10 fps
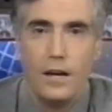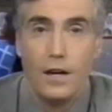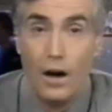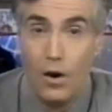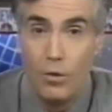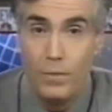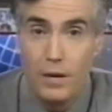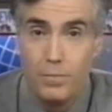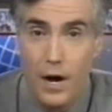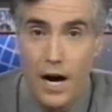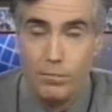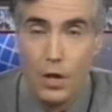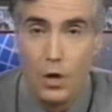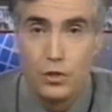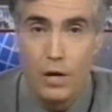A homemade bomb
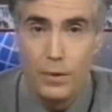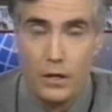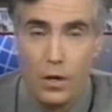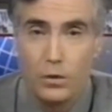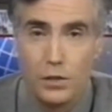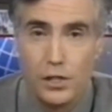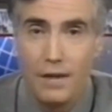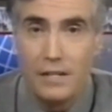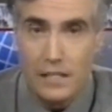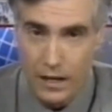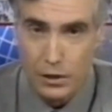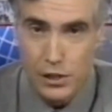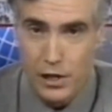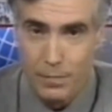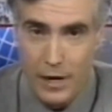blows up in a local Chevy
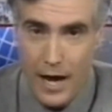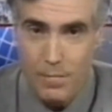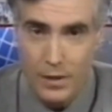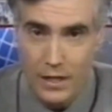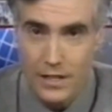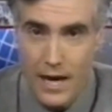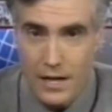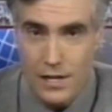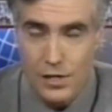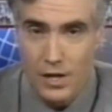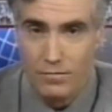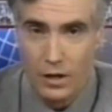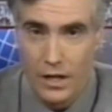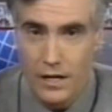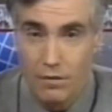dealership. It happened at Ketty
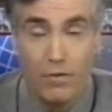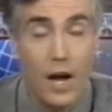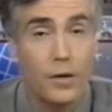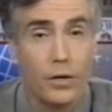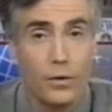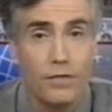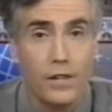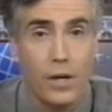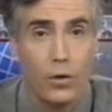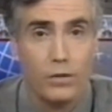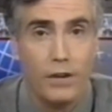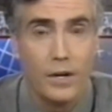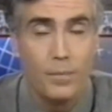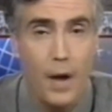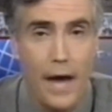Chevrolet in Vandergrift. The owner
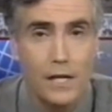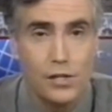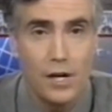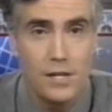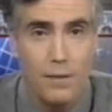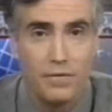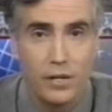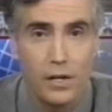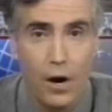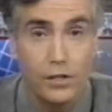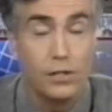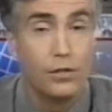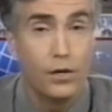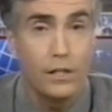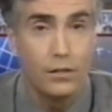found a package on top of her car. She
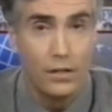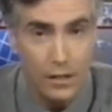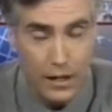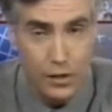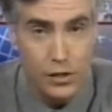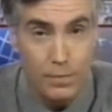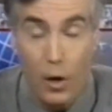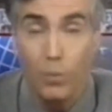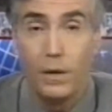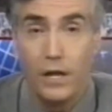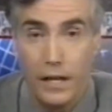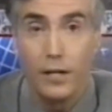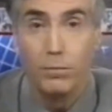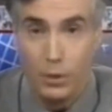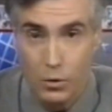took it to the dealership, opened it,
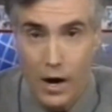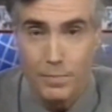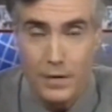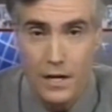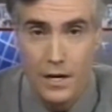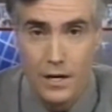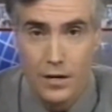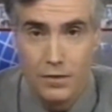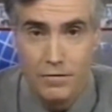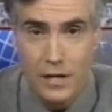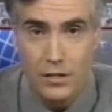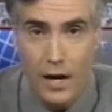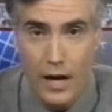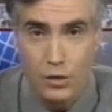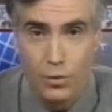and it blew up. Her face
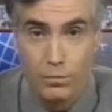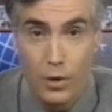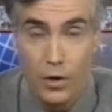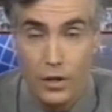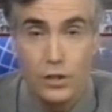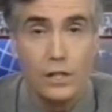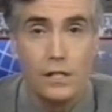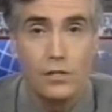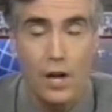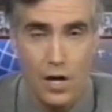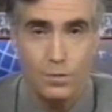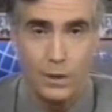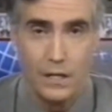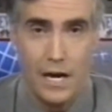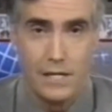and hands were burned. She is
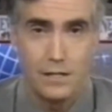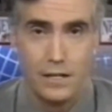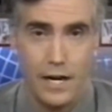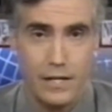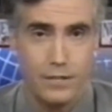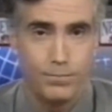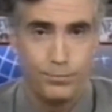hospitalized tonight.